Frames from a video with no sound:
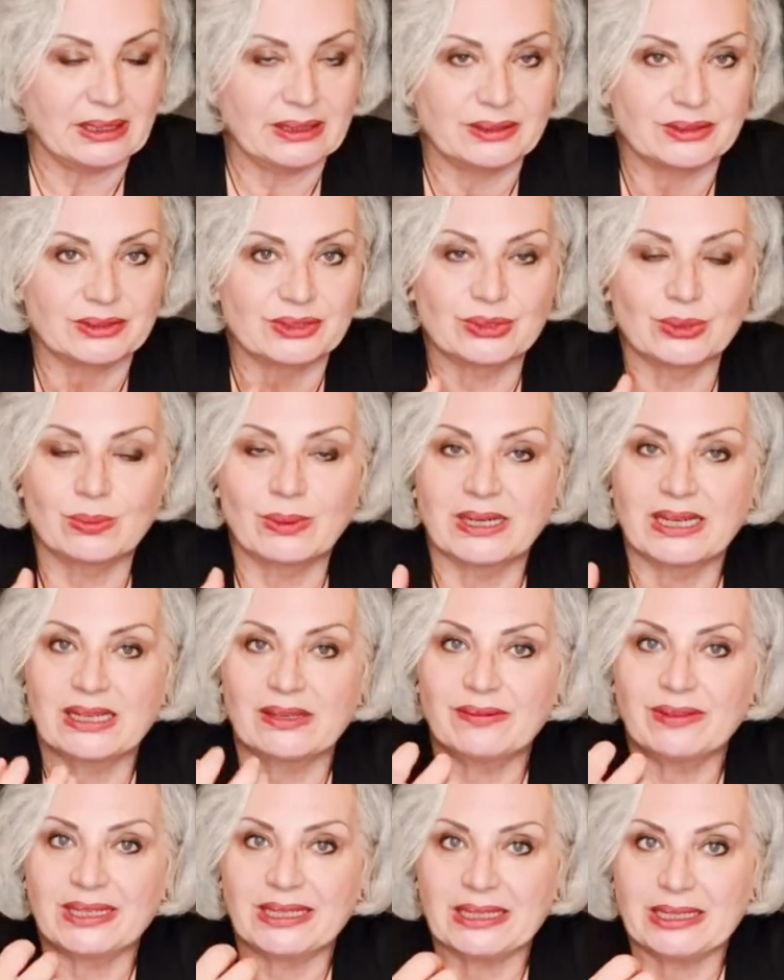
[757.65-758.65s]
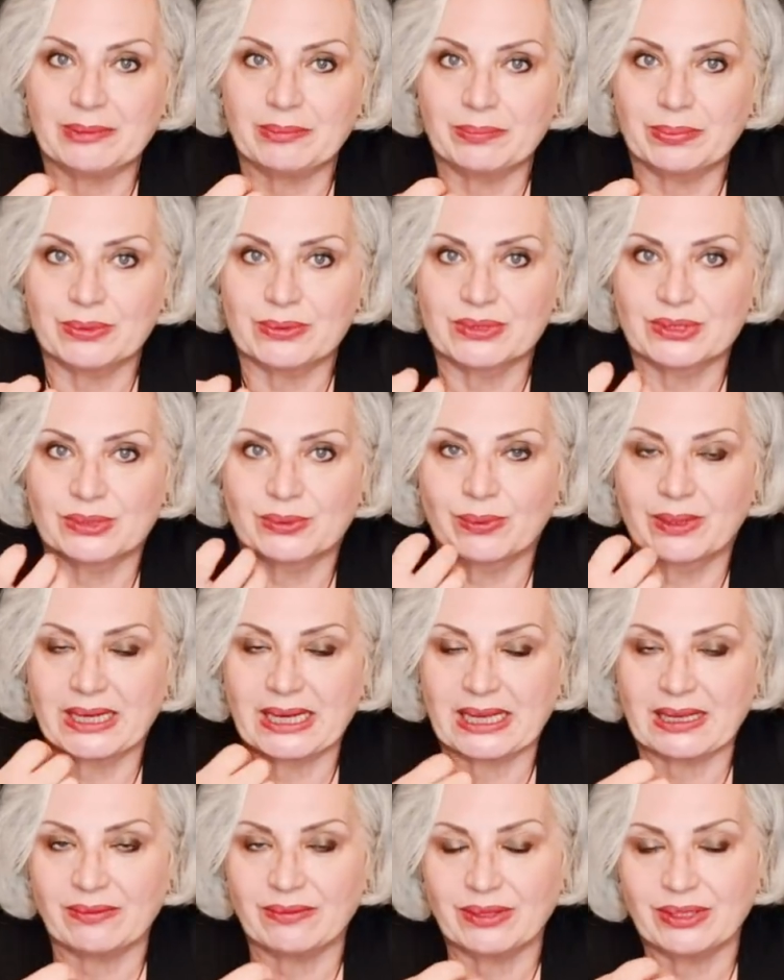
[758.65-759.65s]
So whatever impulses,
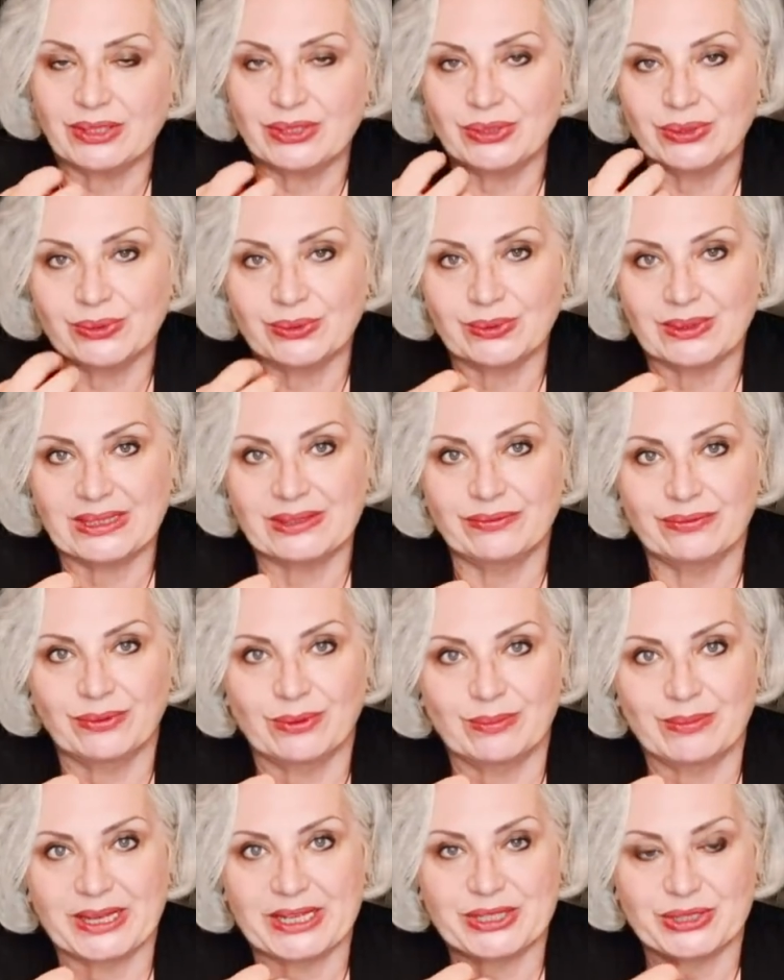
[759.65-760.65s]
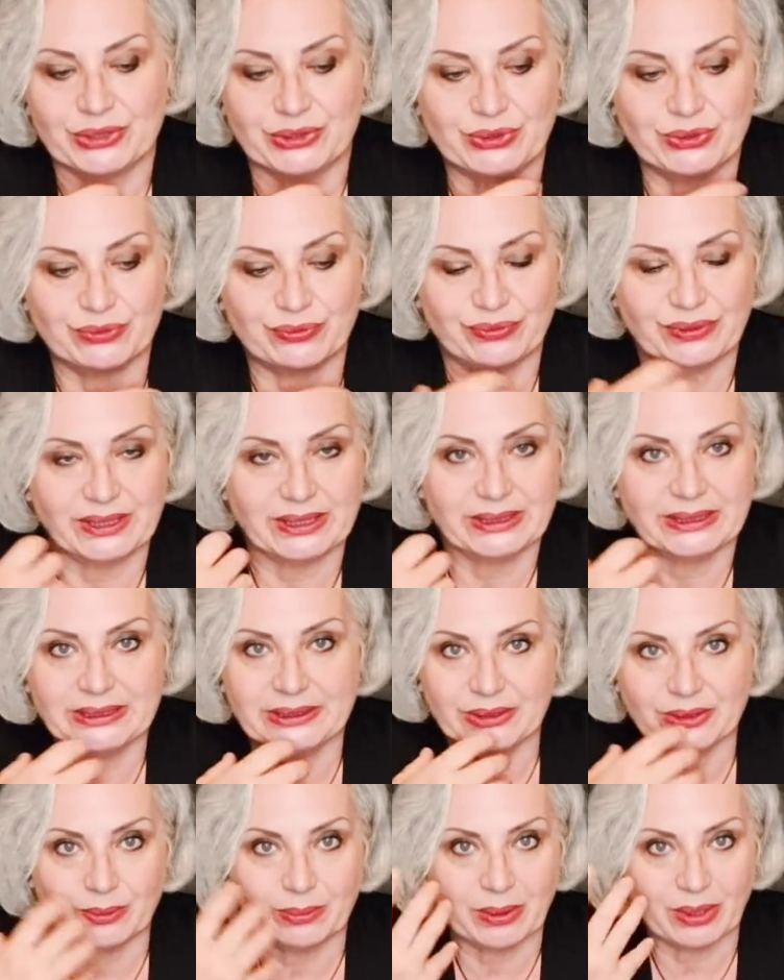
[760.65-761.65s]
whatever you information you feel in
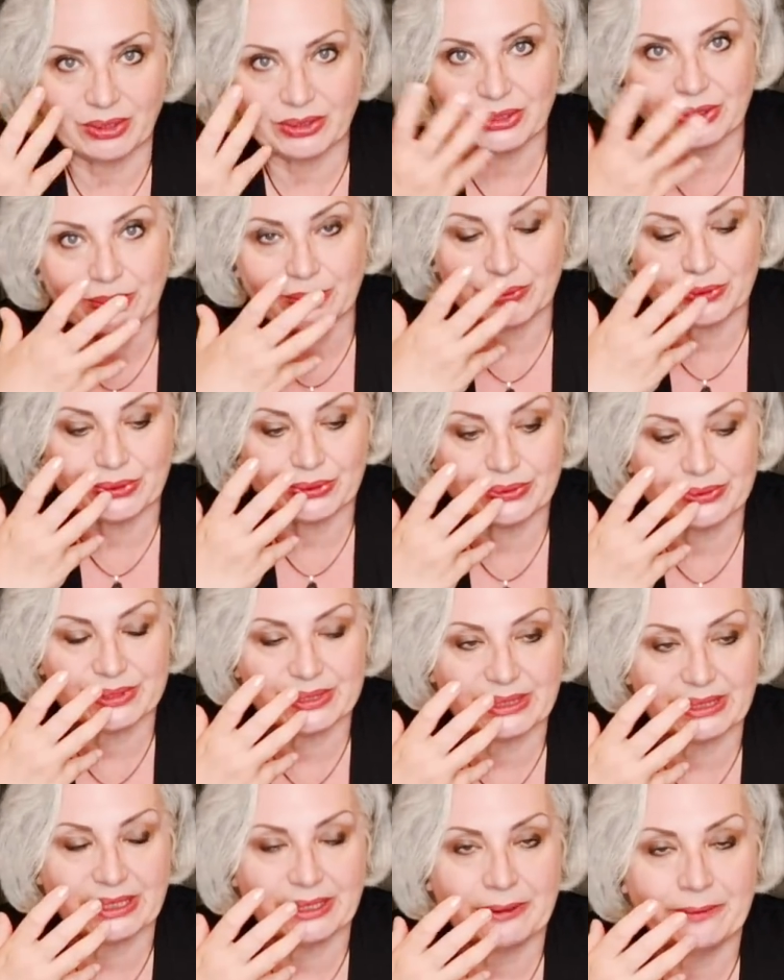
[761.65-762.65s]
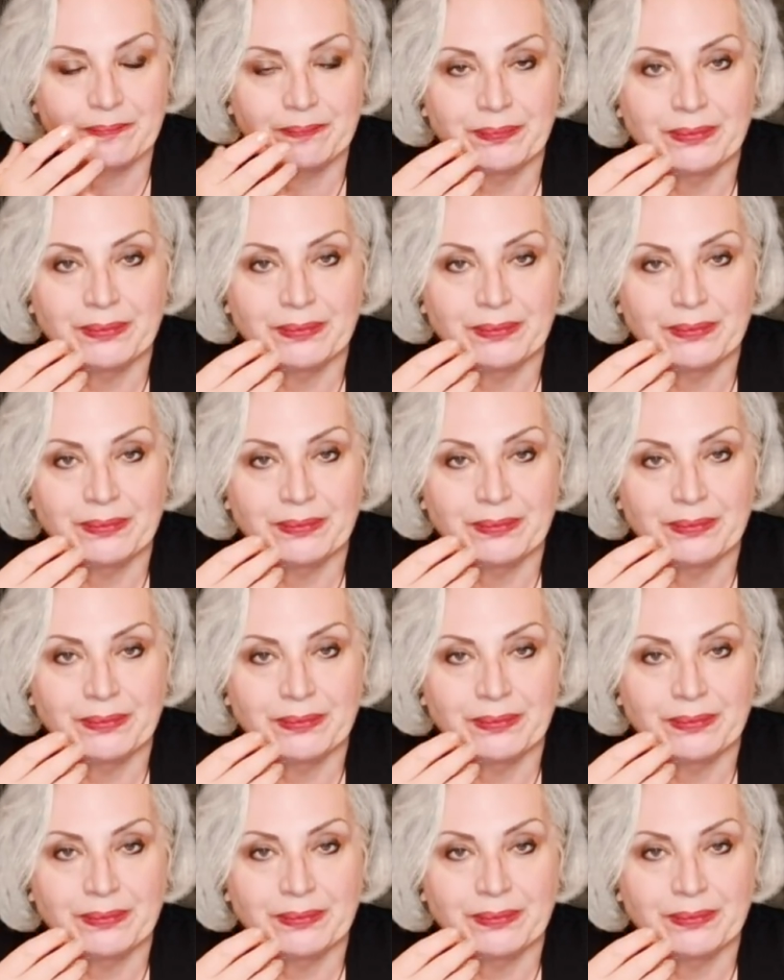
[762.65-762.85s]
your body or you see,